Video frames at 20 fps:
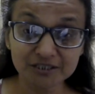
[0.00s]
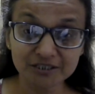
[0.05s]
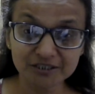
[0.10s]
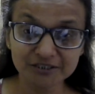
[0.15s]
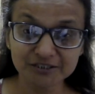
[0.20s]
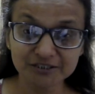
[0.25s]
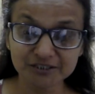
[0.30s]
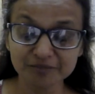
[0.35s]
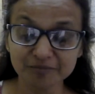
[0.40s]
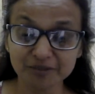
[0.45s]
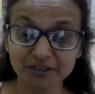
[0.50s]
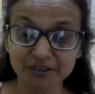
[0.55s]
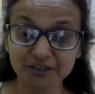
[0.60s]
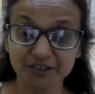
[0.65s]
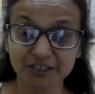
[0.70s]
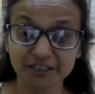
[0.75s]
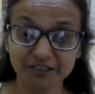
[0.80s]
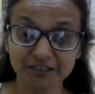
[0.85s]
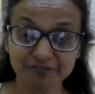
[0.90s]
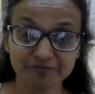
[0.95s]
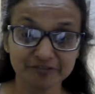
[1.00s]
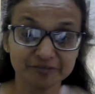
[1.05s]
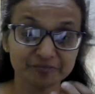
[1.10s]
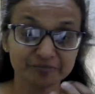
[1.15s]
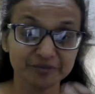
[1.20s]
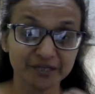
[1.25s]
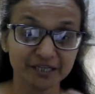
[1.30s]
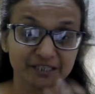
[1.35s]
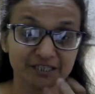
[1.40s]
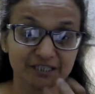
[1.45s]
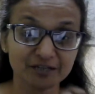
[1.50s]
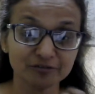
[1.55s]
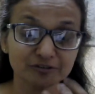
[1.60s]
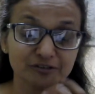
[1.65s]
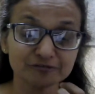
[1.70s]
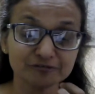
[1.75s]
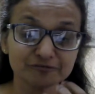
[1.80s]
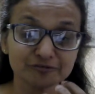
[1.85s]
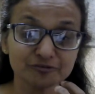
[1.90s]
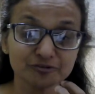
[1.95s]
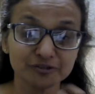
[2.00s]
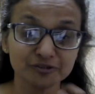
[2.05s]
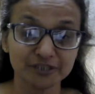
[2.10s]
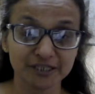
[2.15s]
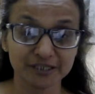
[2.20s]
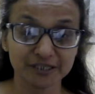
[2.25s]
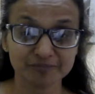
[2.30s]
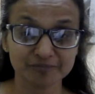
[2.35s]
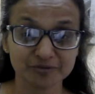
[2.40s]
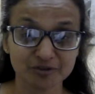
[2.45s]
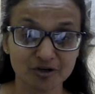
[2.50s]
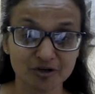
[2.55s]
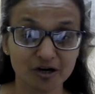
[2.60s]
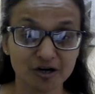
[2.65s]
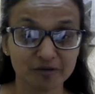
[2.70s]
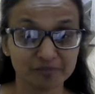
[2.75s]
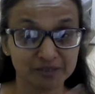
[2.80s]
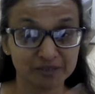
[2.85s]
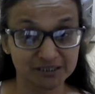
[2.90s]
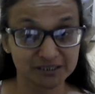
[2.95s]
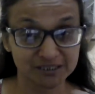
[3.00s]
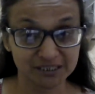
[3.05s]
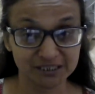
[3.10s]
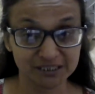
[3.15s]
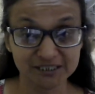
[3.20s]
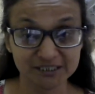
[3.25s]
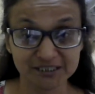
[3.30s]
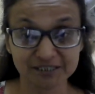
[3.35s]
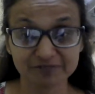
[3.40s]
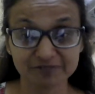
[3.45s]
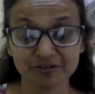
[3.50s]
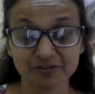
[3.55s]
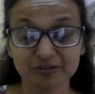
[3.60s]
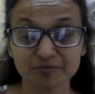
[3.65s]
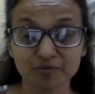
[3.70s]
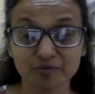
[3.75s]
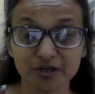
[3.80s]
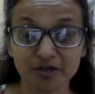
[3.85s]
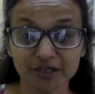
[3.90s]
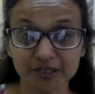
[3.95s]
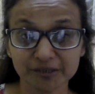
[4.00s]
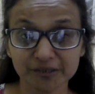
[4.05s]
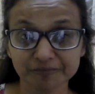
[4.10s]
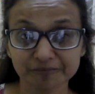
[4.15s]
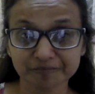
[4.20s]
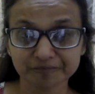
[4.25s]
Similarly, if we break down the food and absorb, it's easy for the body.